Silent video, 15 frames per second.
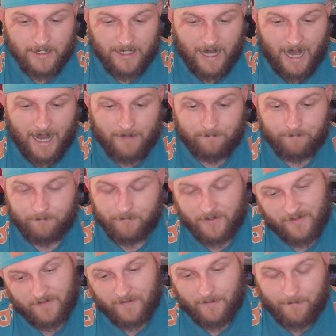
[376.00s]

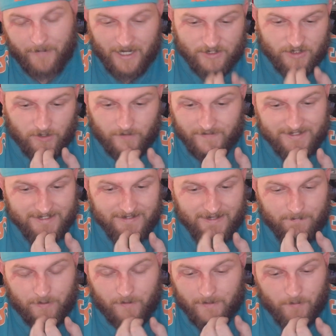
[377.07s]
But then the bench, obviously,
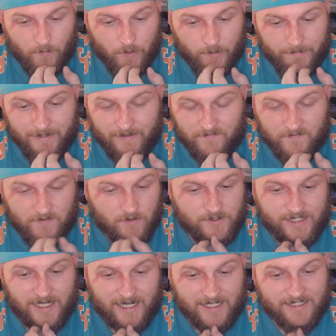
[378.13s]
there probably will be a few
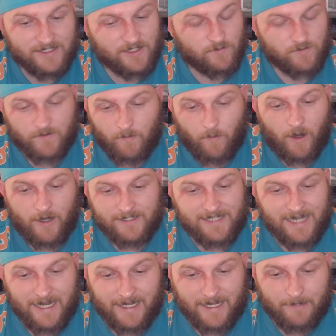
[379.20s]
changes because we won't
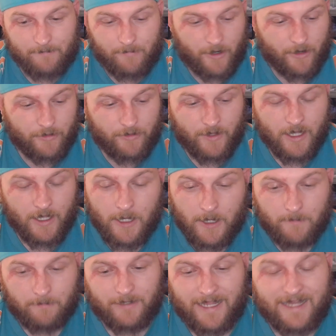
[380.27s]
take in both
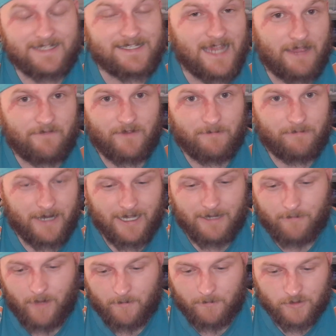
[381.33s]
Blake Taff and
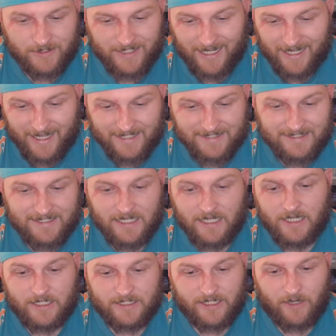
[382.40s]
Peter Mamuzeles.
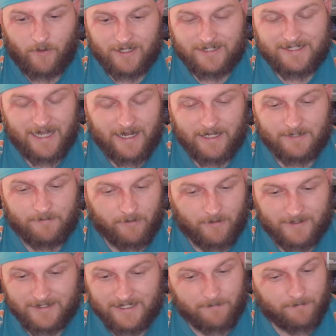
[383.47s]
So I'd say you'd
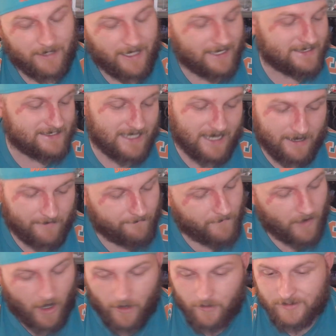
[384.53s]
probably see Blake Taff,
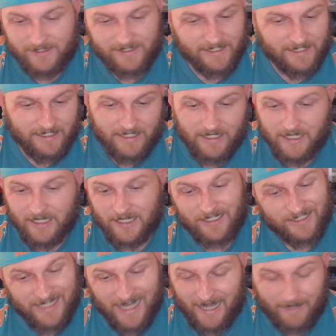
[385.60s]
Hosty,
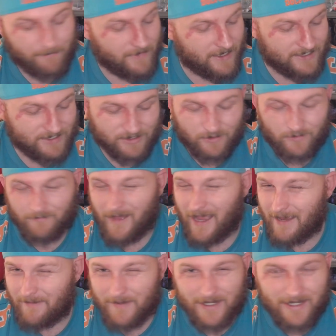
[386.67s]
Shaq Mitchell,
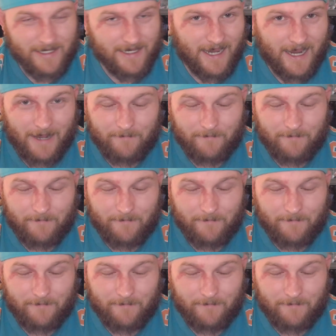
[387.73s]
maybe